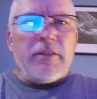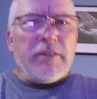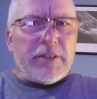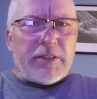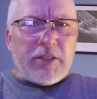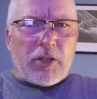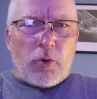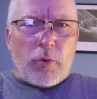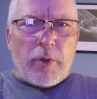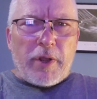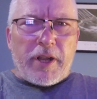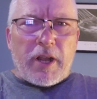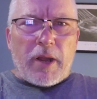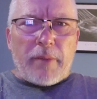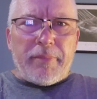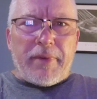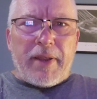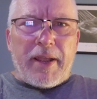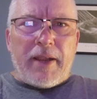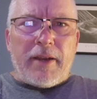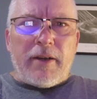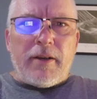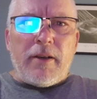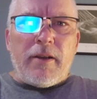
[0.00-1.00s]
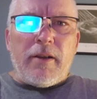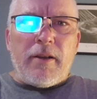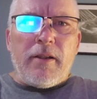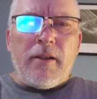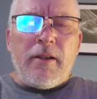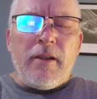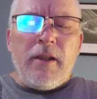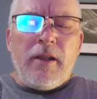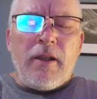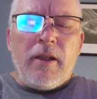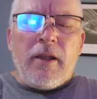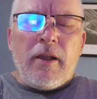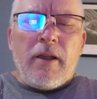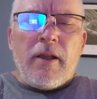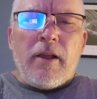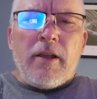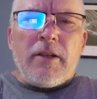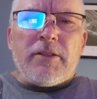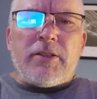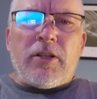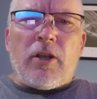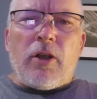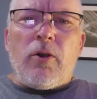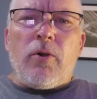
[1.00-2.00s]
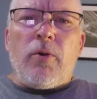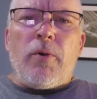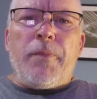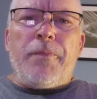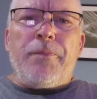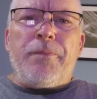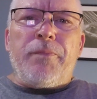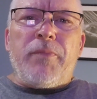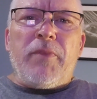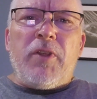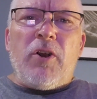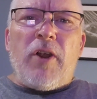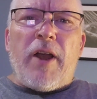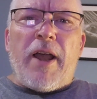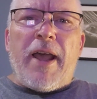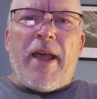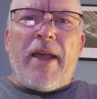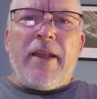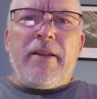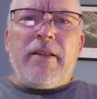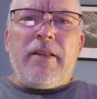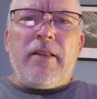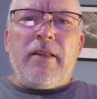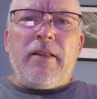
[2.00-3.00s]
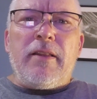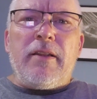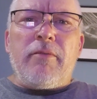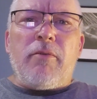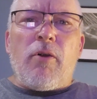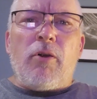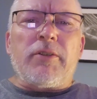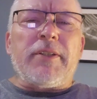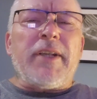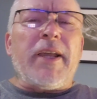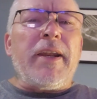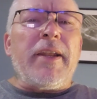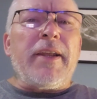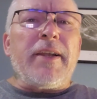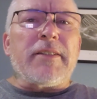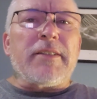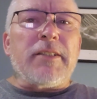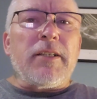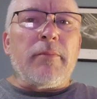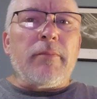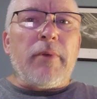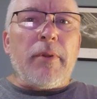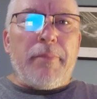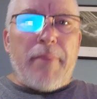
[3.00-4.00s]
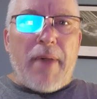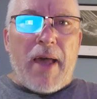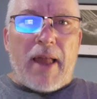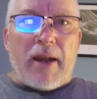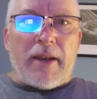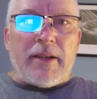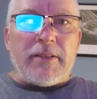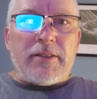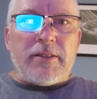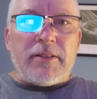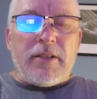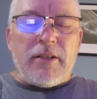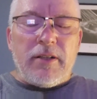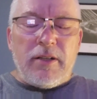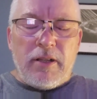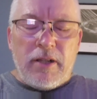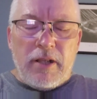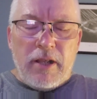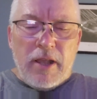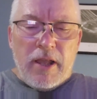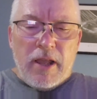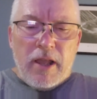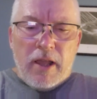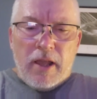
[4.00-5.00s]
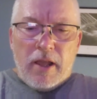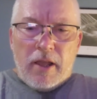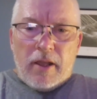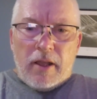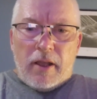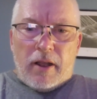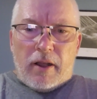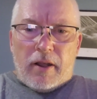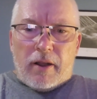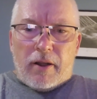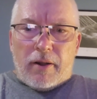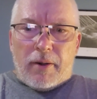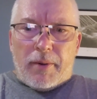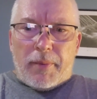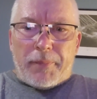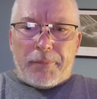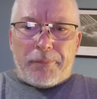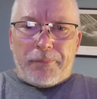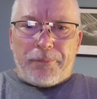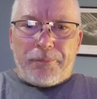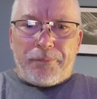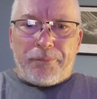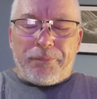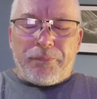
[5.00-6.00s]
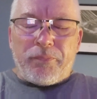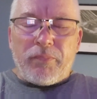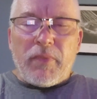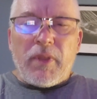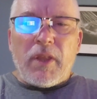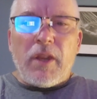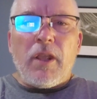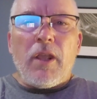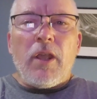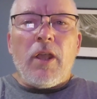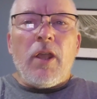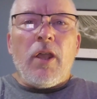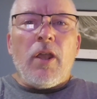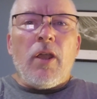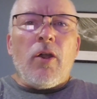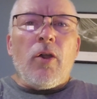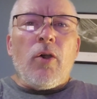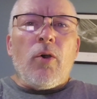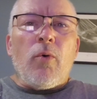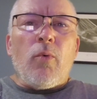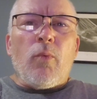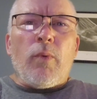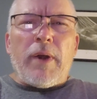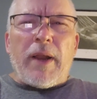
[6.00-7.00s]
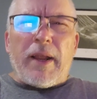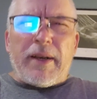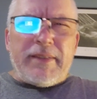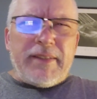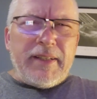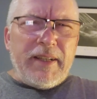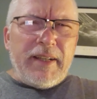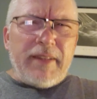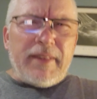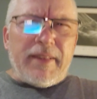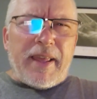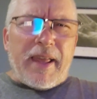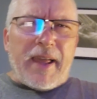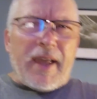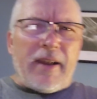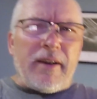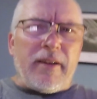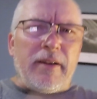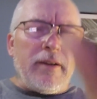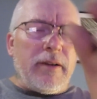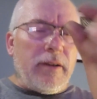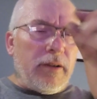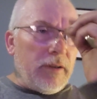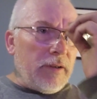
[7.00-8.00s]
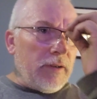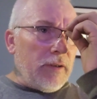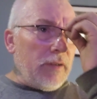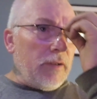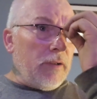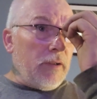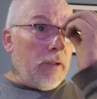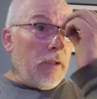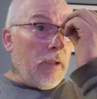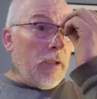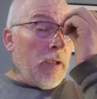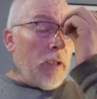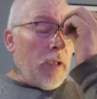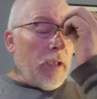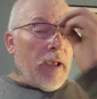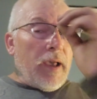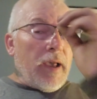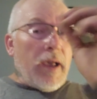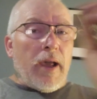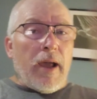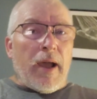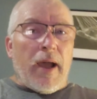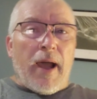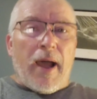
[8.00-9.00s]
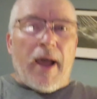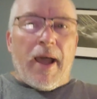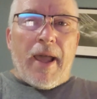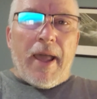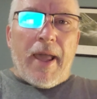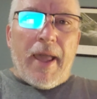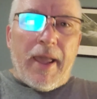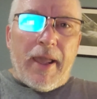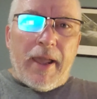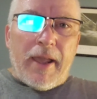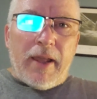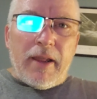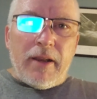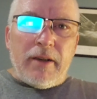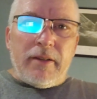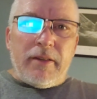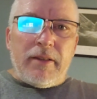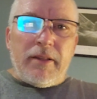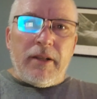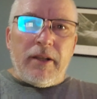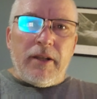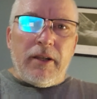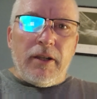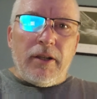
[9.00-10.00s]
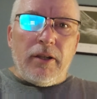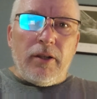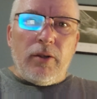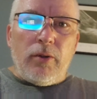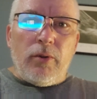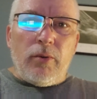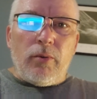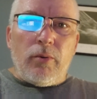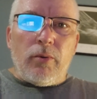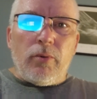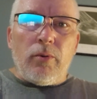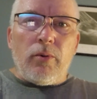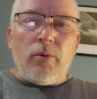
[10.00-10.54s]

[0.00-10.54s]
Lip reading: just a quick update. So, I had the rotating assembly balanced. Um, when I did that, I had the